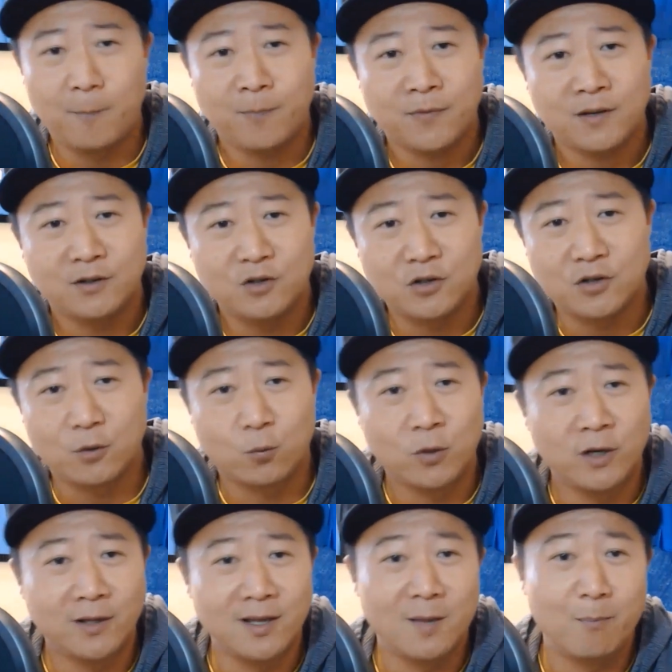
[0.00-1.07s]
Just a
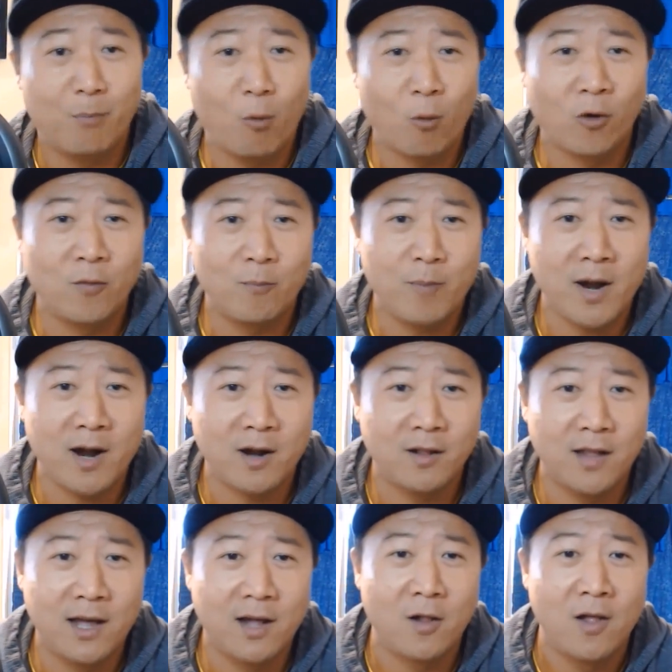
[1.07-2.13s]
really important
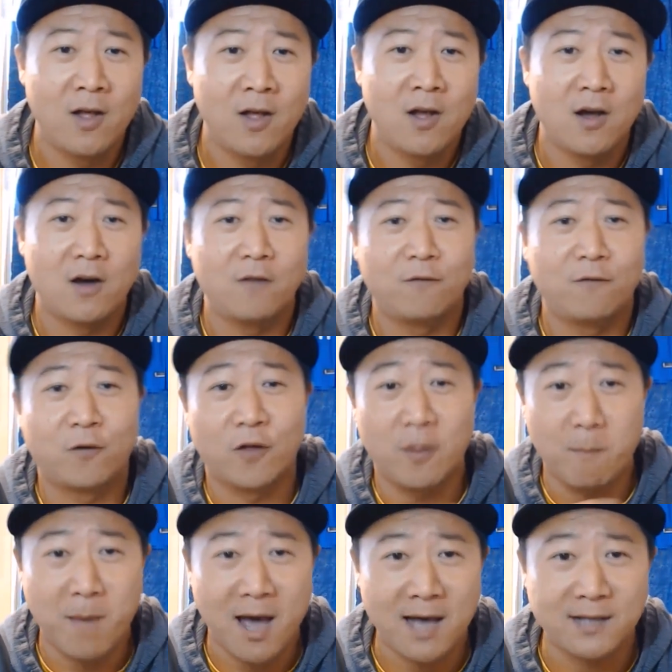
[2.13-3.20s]
parallel for the
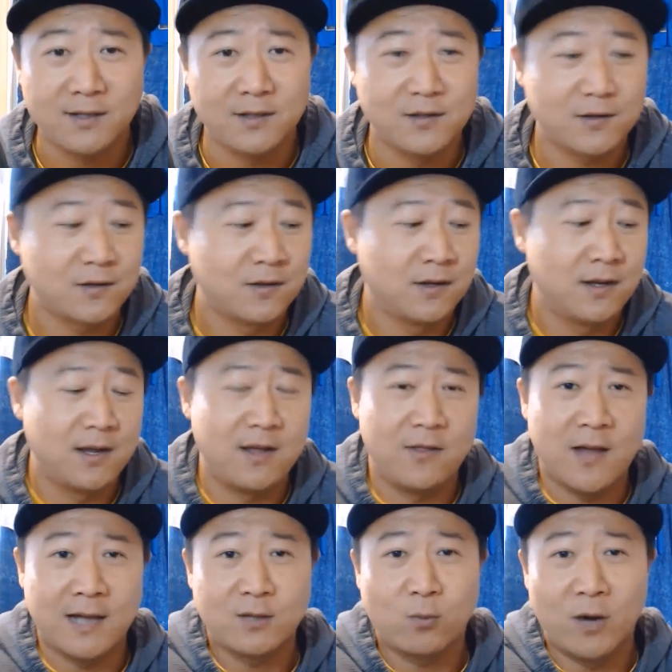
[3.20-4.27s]
masses, and
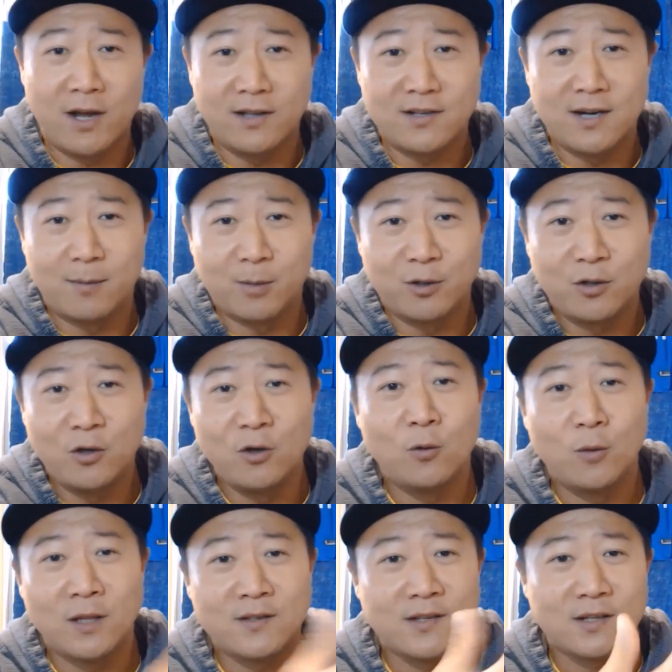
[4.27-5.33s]
that's why it's number
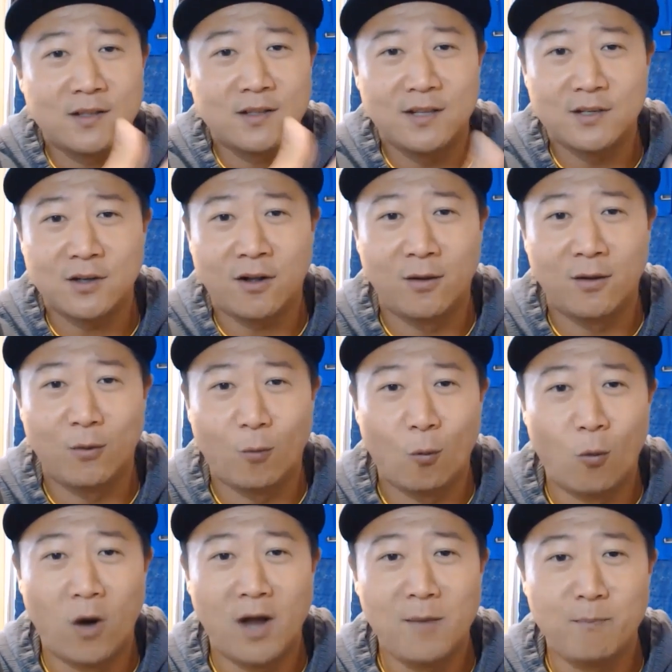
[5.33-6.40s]
2. Let's call it
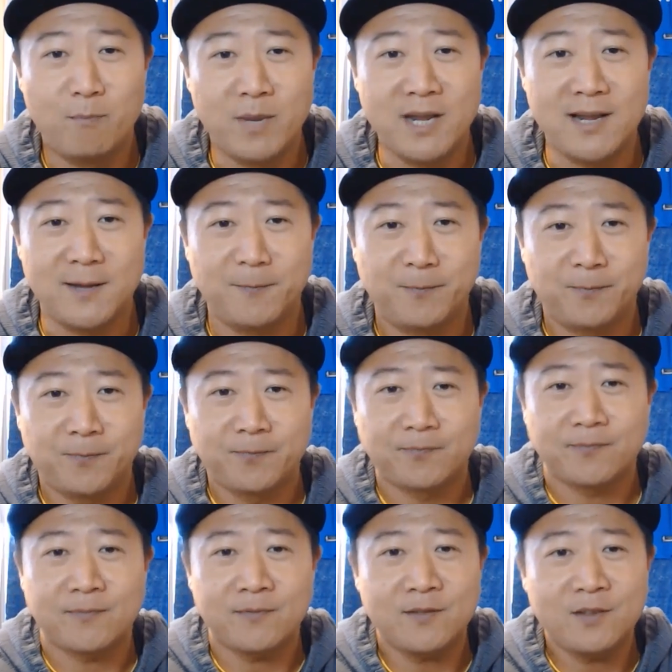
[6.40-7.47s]
1B.
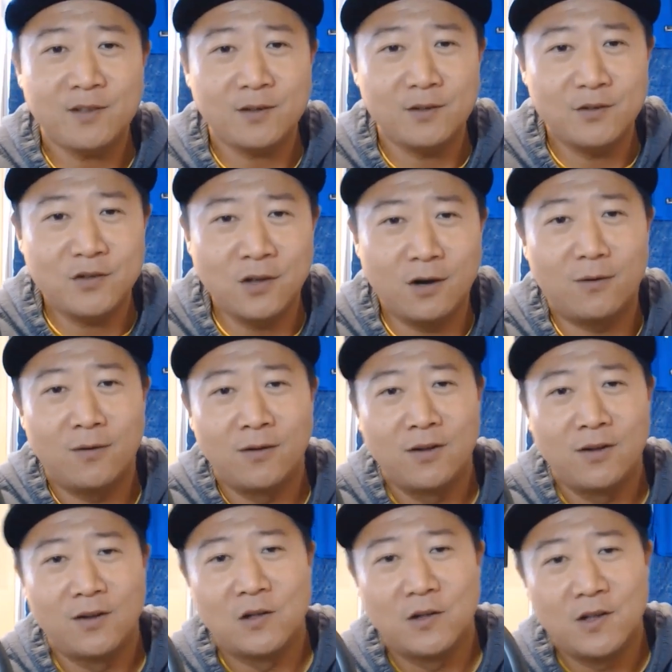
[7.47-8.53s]
So
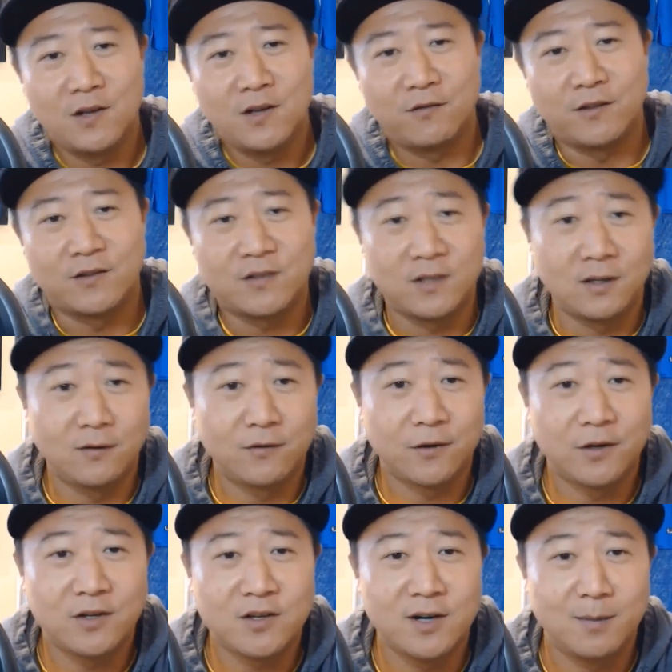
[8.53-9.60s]
if the silver
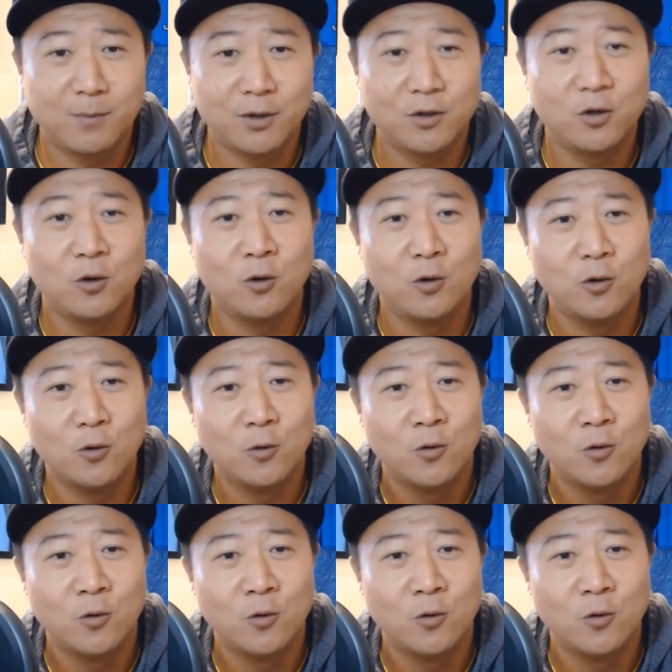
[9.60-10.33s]
is number 2,